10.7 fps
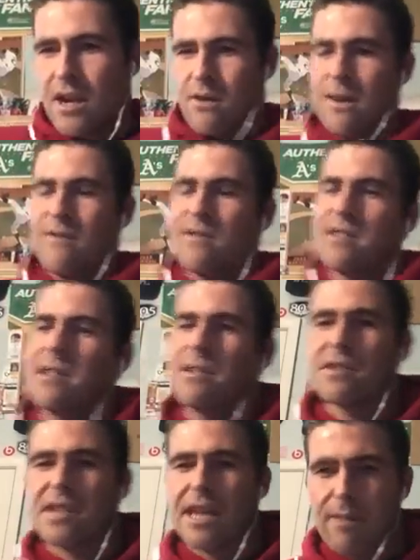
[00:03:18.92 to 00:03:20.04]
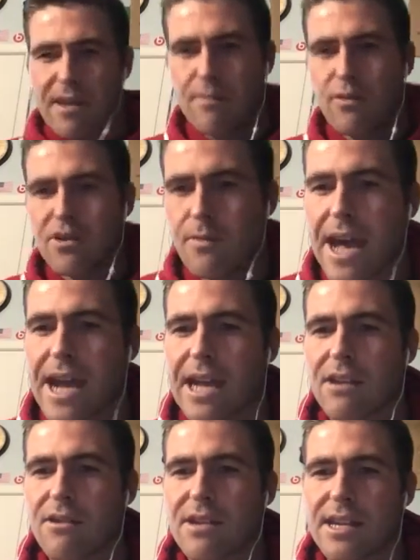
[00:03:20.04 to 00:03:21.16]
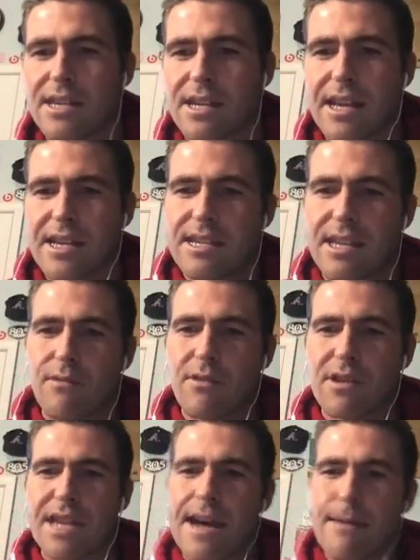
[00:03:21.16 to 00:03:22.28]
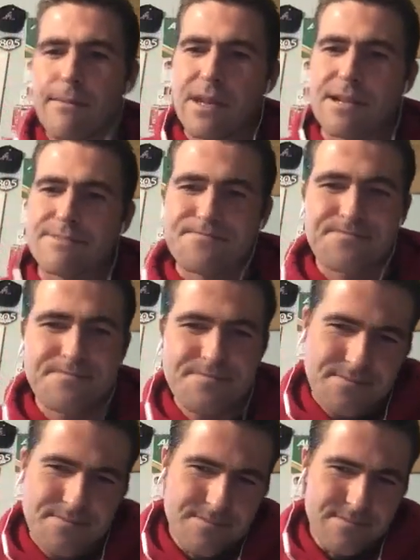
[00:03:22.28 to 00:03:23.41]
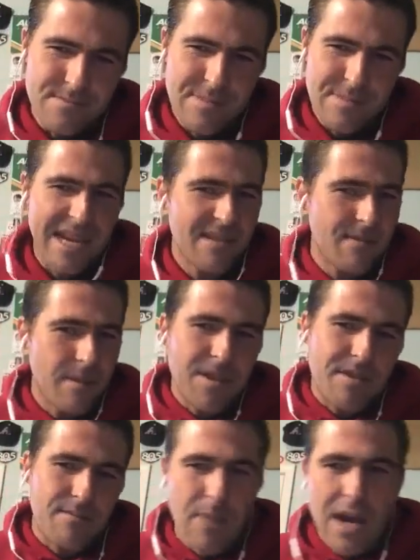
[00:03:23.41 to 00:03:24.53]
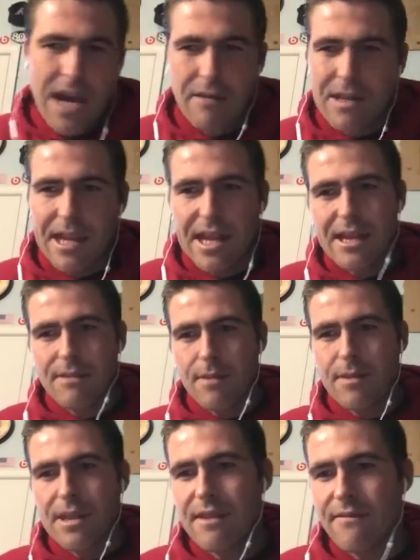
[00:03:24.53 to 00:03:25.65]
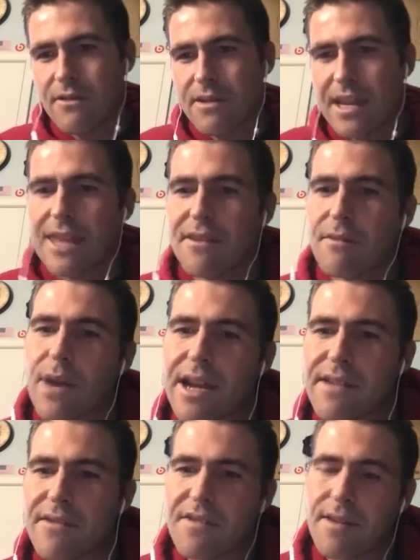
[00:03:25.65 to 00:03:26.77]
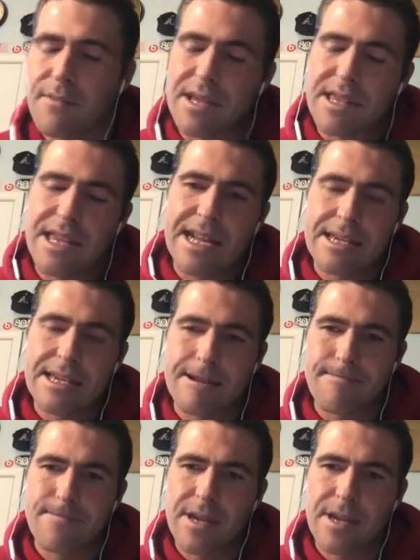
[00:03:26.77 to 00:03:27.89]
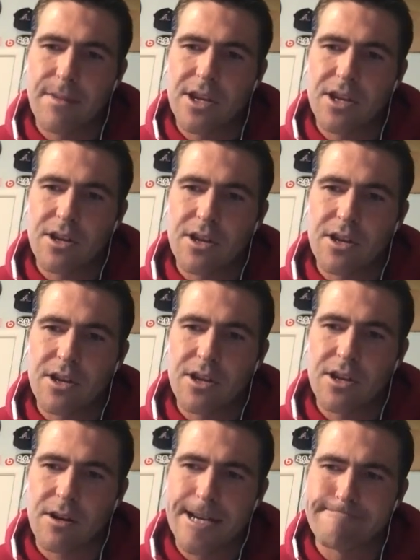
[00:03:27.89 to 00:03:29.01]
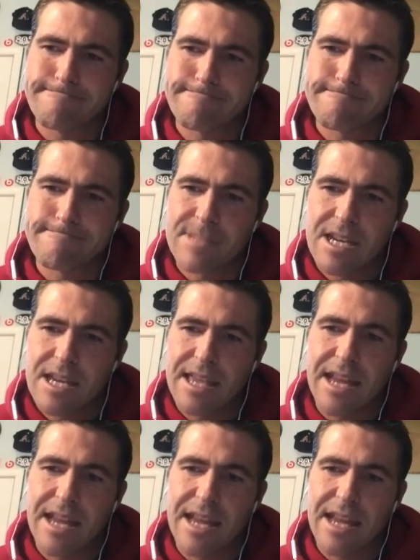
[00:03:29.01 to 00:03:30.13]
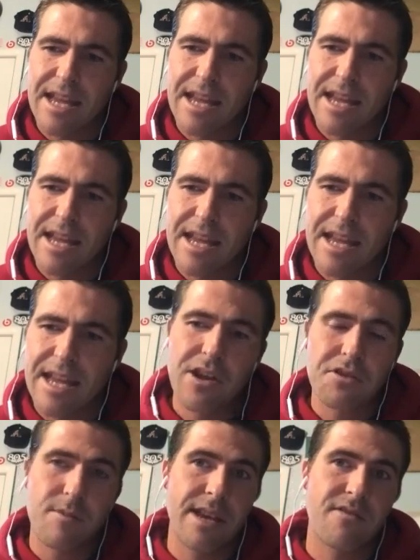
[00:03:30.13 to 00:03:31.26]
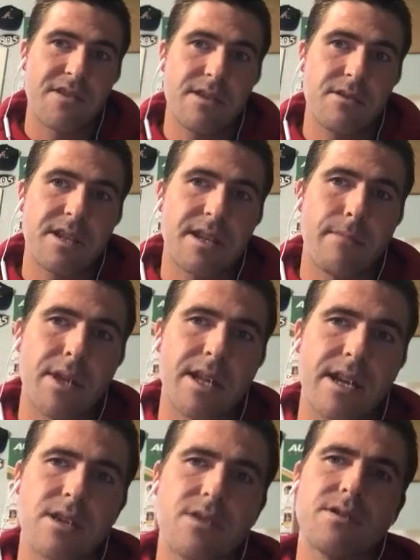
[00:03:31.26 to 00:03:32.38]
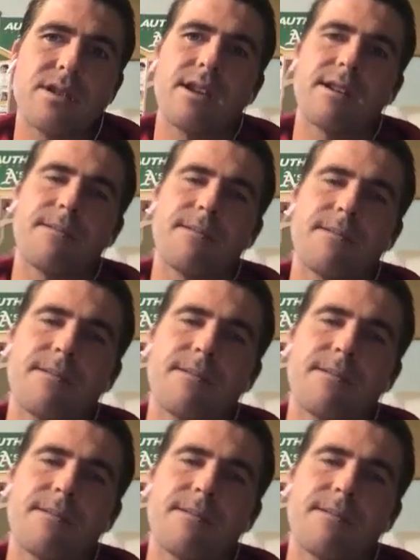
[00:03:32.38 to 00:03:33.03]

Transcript: Ravens-Steelers game gets pushed back and yours has to kind of stay where it's at. But I guess maybe it's bye related. Maybe they've already had their byes or something like that. So I'm not sure. The NFL is also going to be shutting down their facilities on Monday and Tuesday,